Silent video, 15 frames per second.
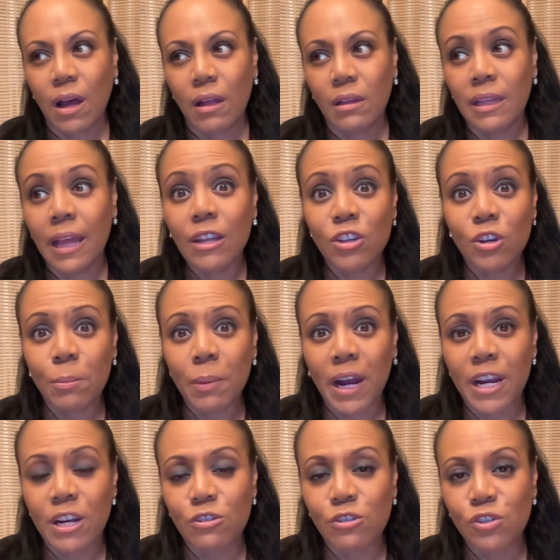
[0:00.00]
let your
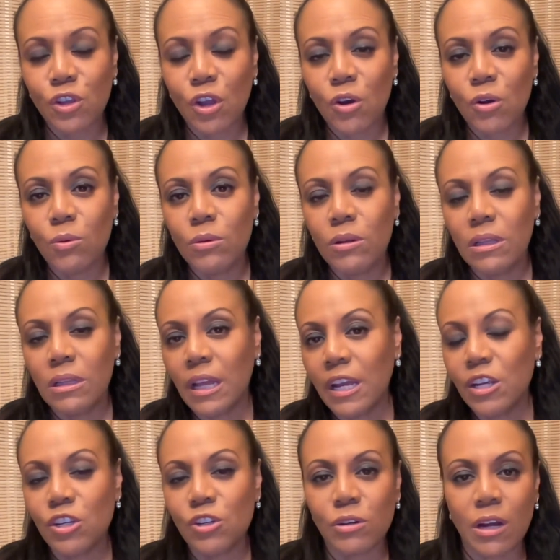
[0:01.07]
buyers know,
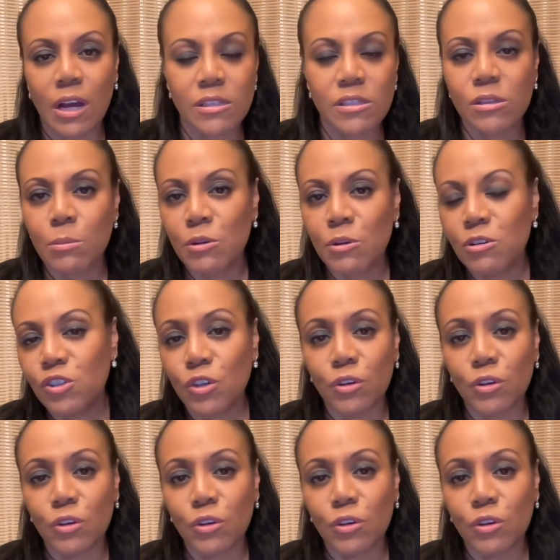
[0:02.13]
let your customers,